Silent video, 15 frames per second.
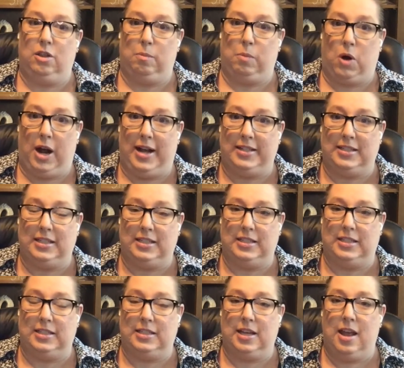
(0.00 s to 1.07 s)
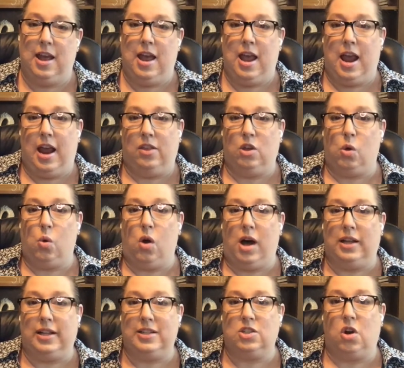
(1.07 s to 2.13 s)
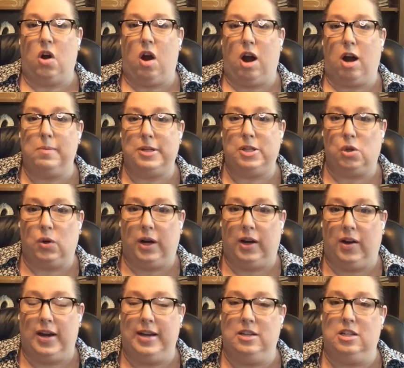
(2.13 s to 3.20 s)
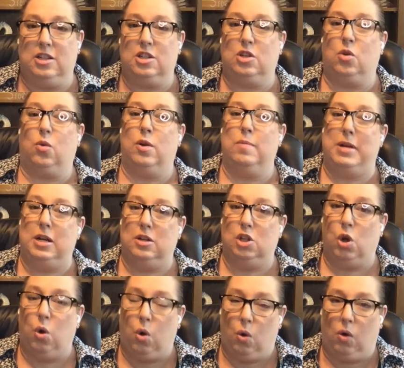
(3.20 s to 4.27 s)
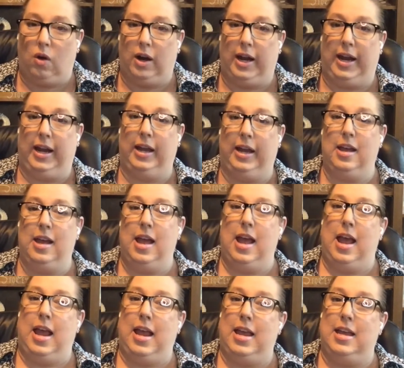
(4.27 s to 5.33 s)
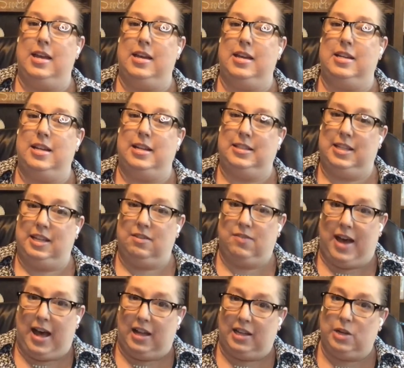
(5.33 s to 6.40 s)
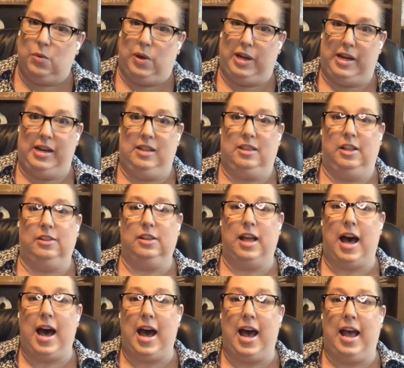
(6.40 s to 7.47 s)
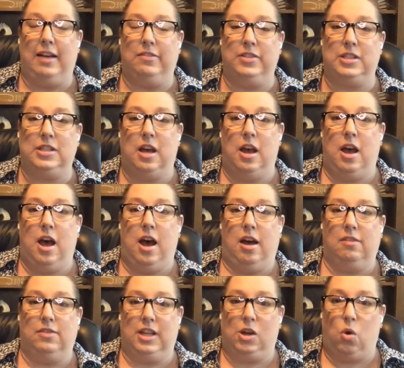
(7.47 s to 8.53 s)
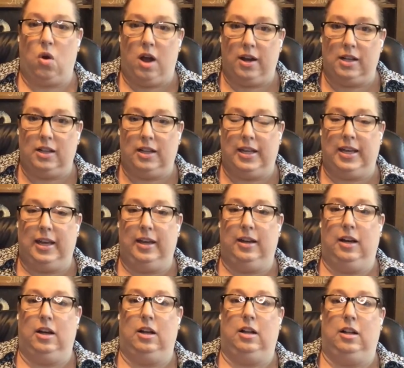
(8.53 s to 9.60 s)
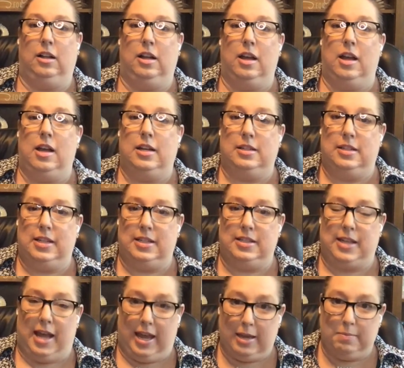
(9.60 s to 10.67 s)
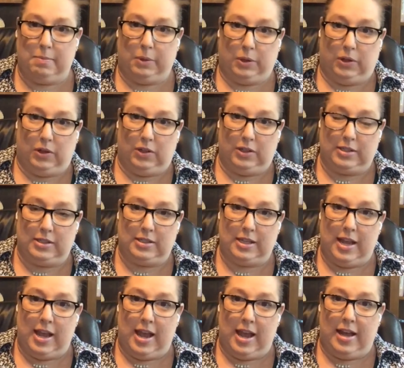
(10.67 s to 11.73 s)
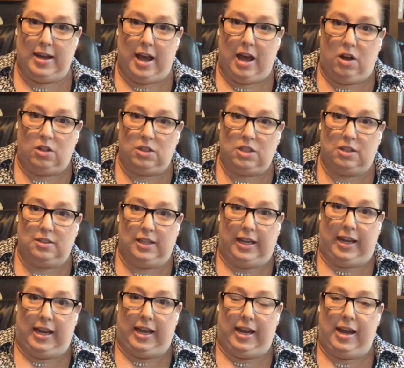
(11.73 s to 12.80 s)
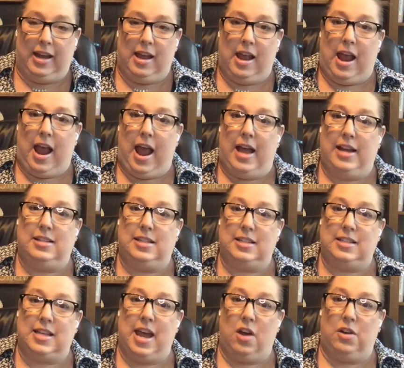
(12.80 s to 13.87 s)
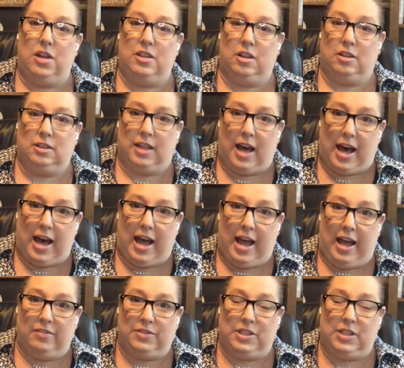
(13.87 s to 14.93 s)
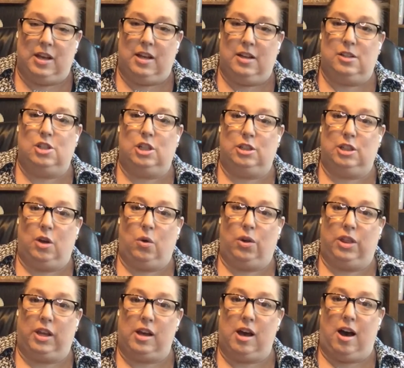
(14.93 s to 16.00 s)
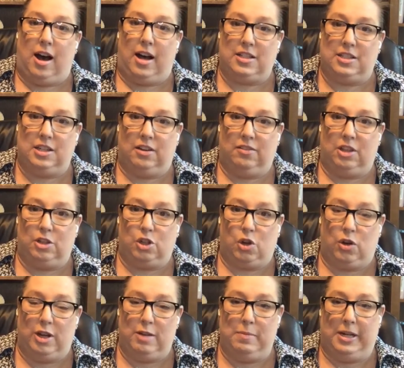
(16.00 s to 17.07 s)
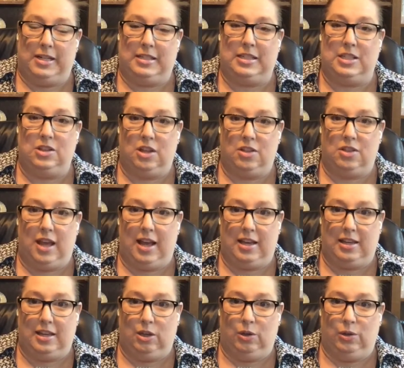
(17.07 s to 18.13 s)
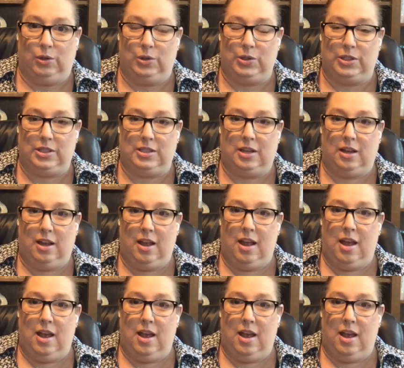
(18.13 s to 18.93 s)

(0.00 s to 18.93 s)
the prices. And the QALYs are arbitrary and discriminatory in devaluing the lives of the chronically ill, disabled, and elderly, and discounting their lives to lower the cost of the treatments that they use.